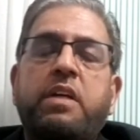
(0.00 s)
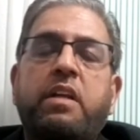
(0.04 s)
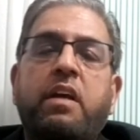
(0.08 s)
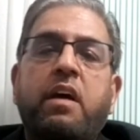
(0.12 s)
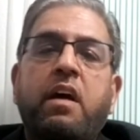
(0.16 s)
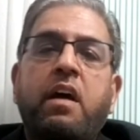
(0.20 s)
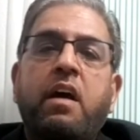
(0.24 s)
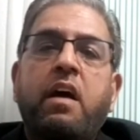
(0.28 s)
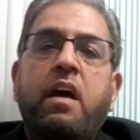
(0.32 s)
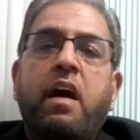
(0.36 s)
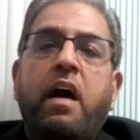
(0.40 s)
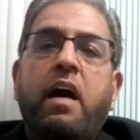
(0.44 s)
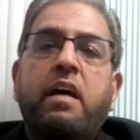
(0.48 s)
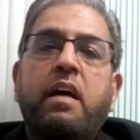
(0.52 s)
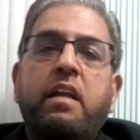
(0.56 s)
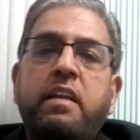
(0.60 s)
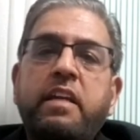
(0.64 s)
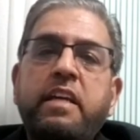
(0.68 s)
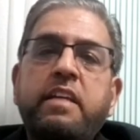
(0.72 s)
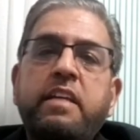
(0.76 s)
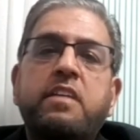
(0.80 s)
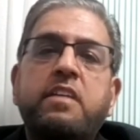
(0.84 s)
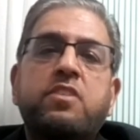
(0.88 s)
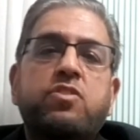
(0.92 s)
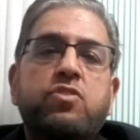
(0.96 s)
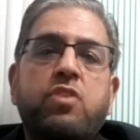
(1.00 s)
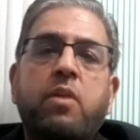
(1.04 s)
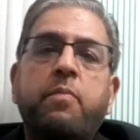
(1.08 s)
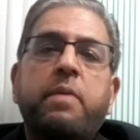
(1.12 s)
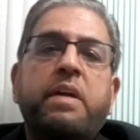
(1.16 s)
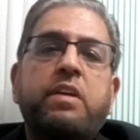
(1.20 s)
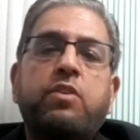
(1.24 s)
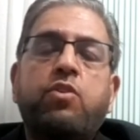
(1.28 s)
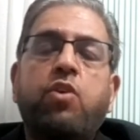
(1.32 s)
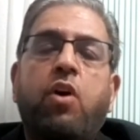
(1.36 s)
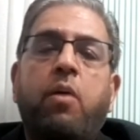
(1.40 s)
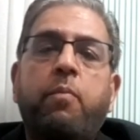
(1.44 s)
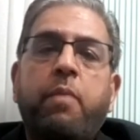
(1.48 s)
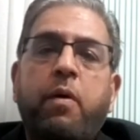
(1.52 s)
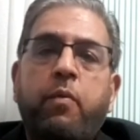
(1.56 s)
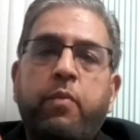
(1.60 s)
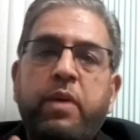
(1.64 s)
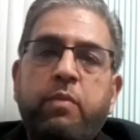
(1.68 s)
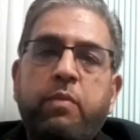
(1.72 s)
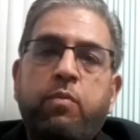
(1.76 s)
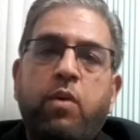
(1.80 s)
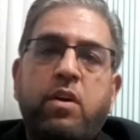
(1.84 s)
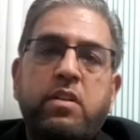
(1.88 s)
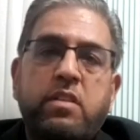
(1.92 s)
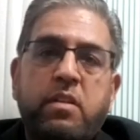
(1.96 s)
Uh, leaders come and go, but we want
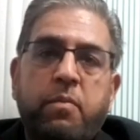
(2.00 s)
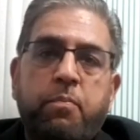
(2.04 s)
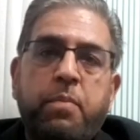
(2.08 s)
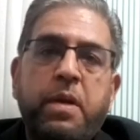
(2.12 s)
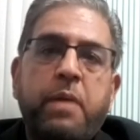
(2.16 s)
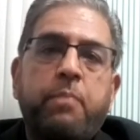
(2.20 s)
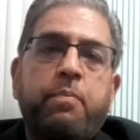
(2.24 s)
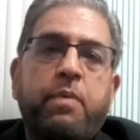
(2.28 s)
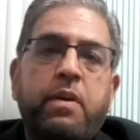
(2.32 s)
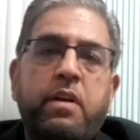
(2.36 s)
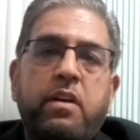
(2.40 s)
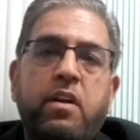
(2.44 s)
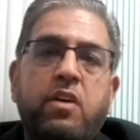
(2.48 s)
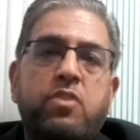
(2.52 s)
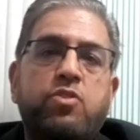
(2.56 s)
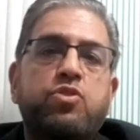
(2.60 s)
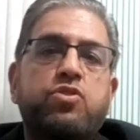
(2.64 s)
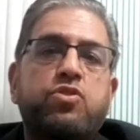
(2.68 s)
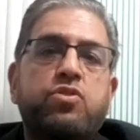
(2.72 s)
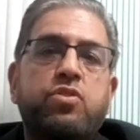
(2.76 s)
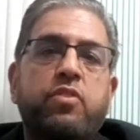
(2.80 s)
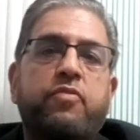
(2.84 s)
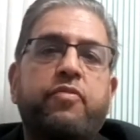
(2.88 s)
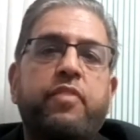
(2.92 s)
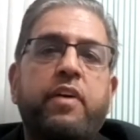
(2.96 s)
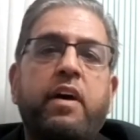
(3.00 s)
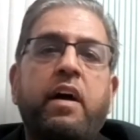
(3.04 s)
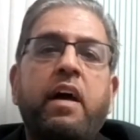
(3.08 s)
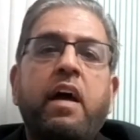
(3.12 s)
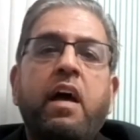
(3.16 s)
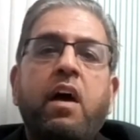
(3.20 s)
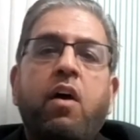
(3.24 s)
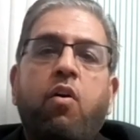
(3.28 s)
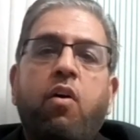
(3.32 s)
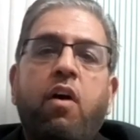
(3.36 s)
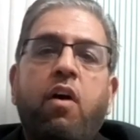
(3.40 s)
the people not to suffer or have